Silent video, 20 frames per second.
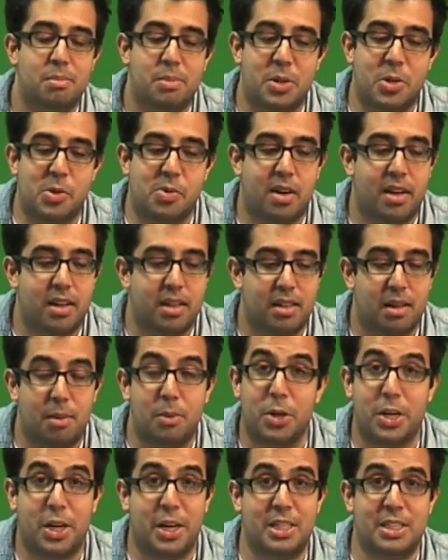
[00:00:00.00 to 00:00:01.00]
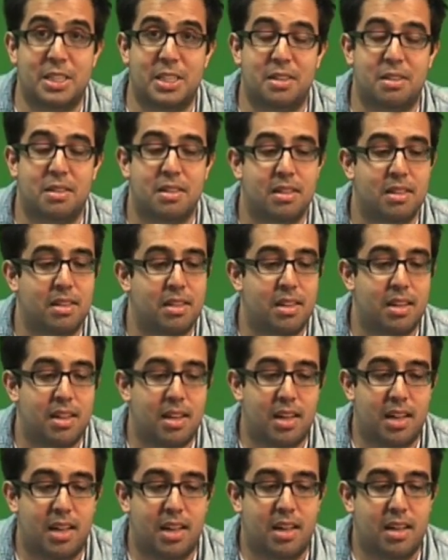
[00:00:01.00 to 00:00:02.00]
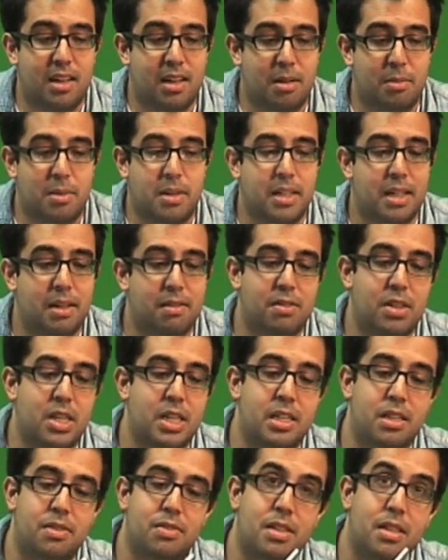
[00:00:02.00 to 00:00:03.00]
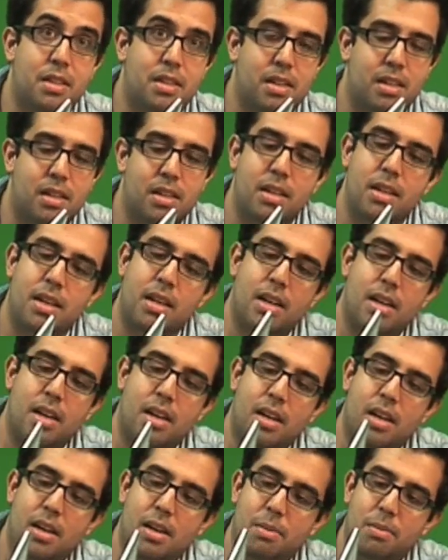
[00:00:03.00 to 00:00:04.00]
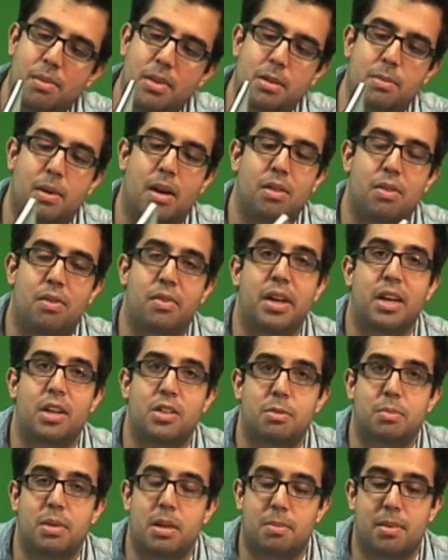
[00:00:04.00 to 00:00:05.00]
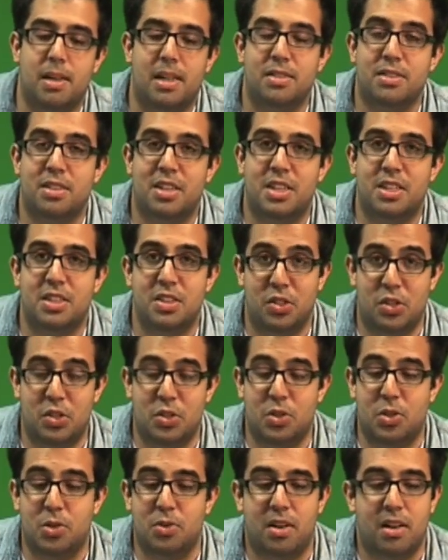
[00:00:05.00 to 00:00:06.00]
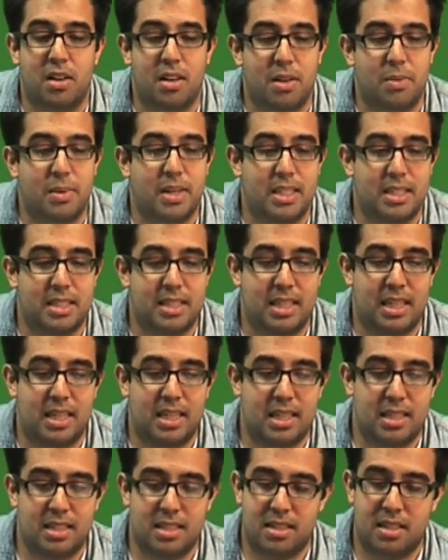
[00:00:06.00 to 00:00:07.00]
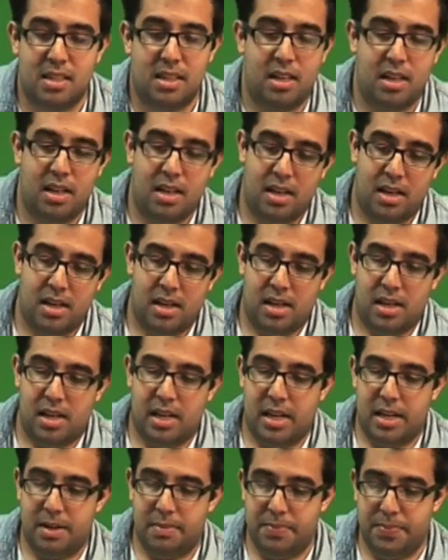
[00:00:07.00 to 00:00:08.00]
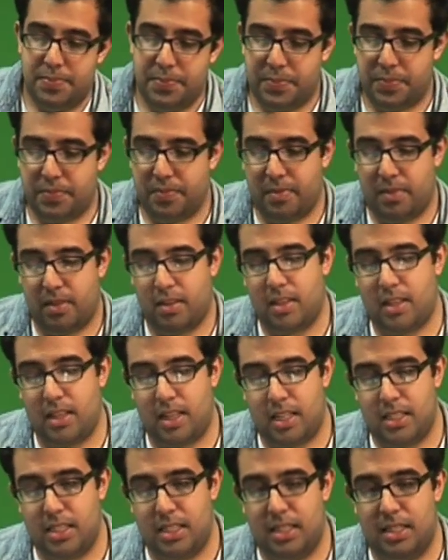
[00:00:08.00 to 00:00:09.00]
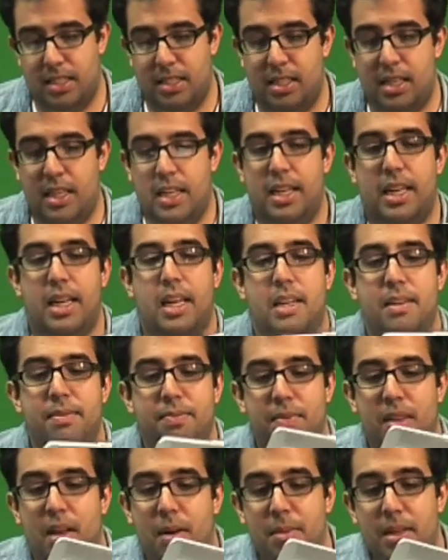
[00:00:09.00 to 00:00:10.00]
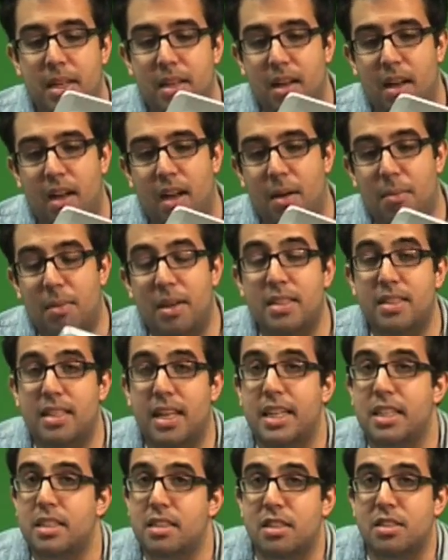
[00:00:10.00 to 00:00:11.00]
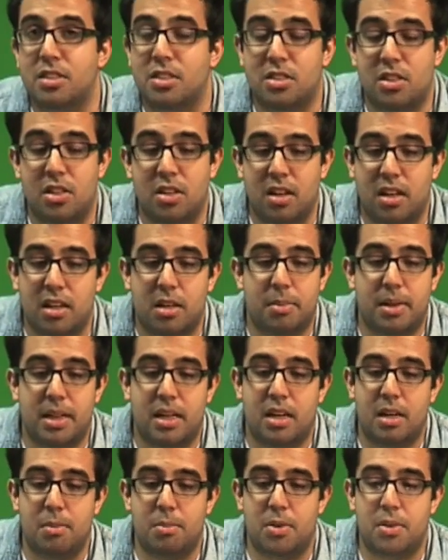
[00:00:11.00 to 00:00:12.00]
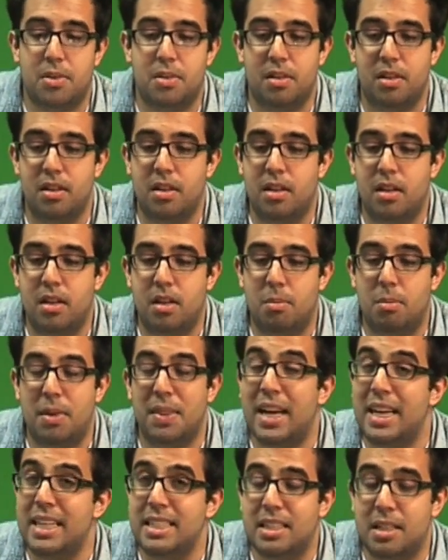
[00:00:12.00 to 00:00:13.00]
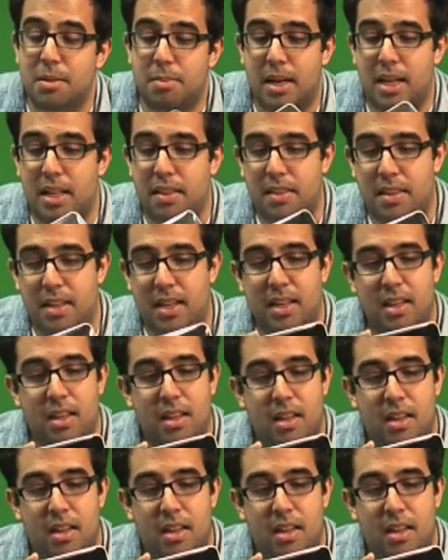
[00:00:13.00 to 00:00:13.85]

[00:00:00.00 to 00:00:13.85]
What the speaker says: be all right. I'm not going to. I might get fired if I do that. There's about 300 people outside the door right now waiting to see this. As you can see, I must say it does just look like a big iPod, but that isn't a bad thing.